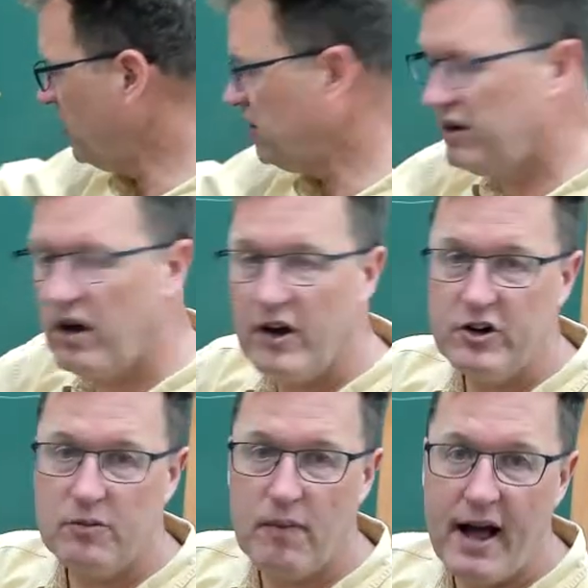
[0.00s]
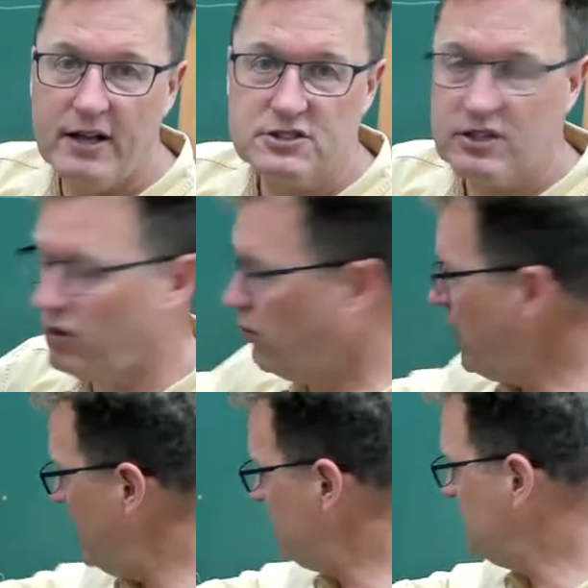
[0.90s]
a good 100 miles to the
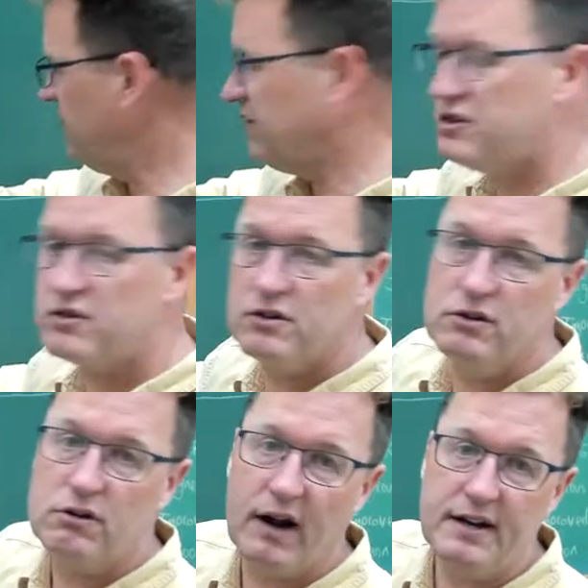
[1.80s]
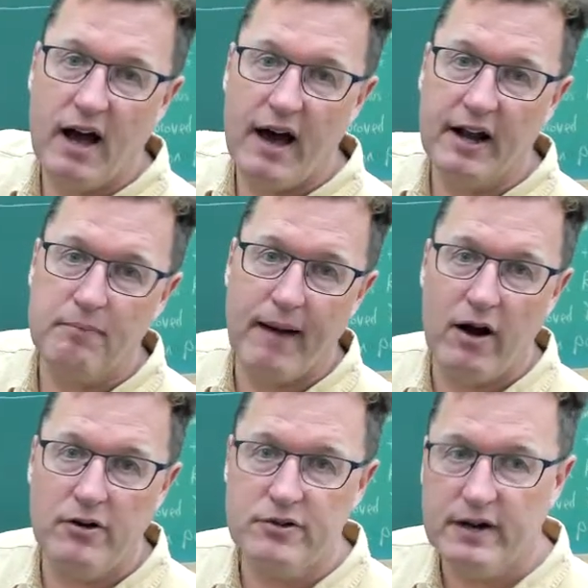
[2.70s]
west of the true cratonic
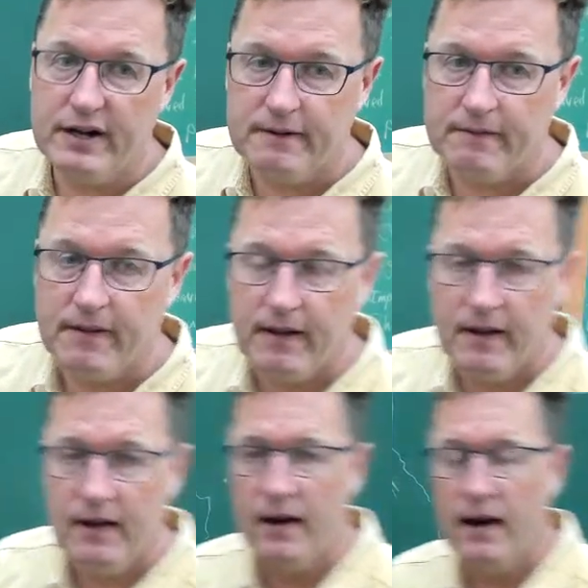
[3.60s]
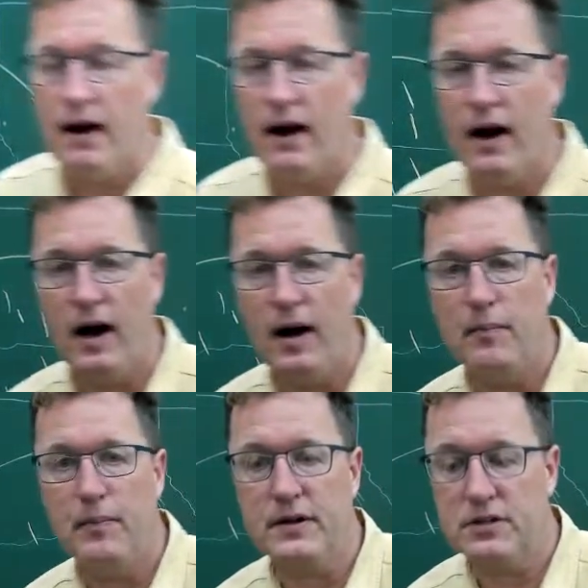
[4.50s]
boundary. Uh,
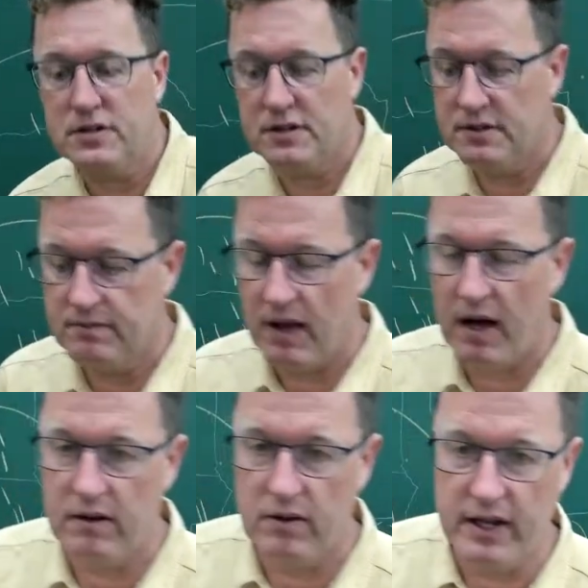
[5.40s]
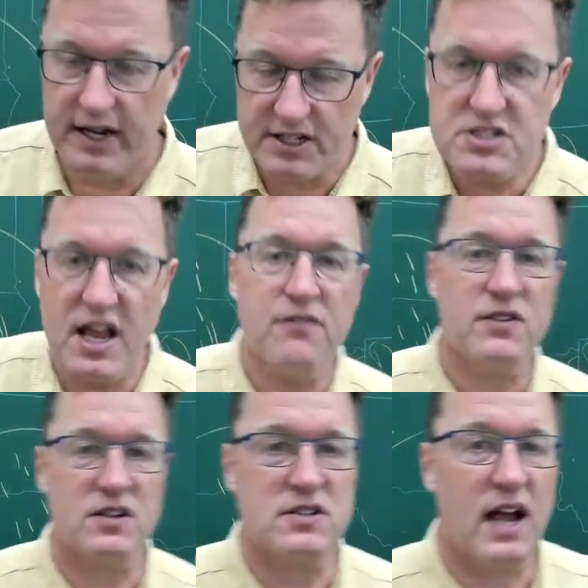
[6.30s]
but to, uh, it is safe
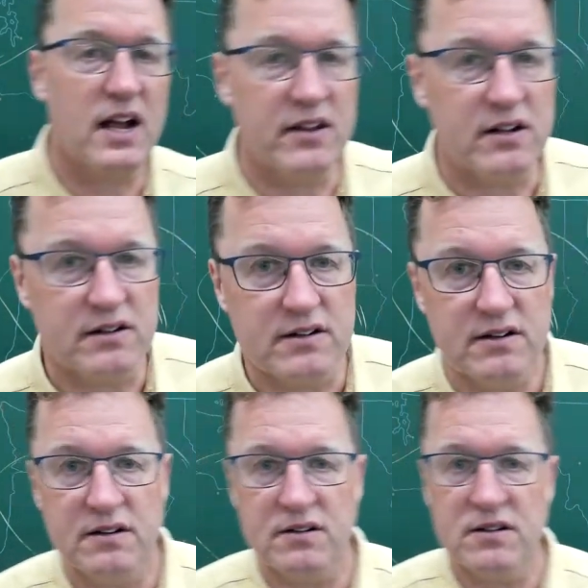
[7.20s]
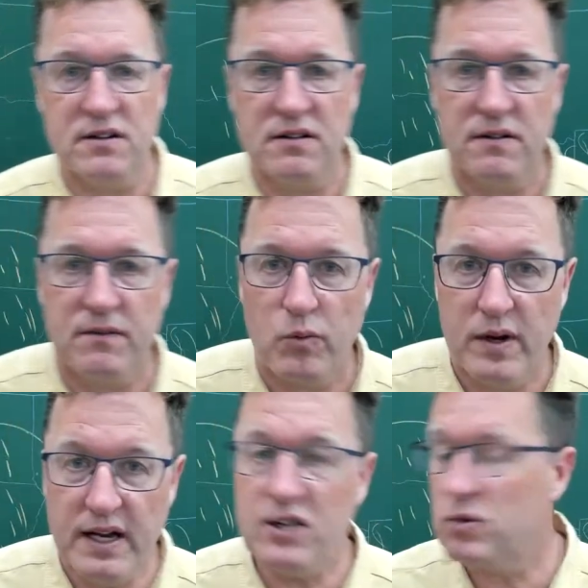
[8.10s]
to say that
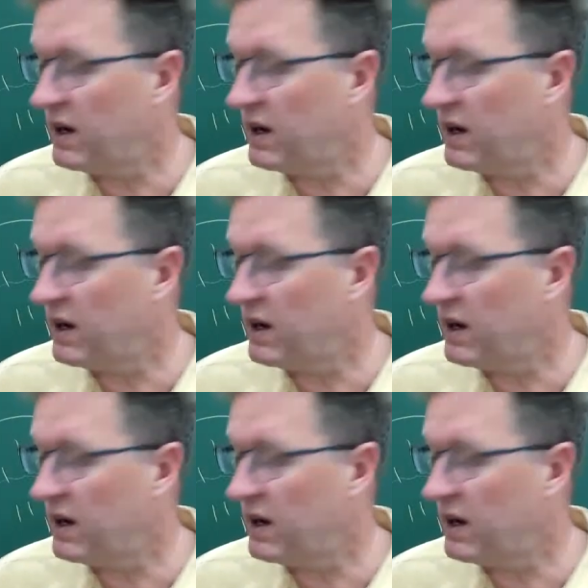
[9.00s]
we need to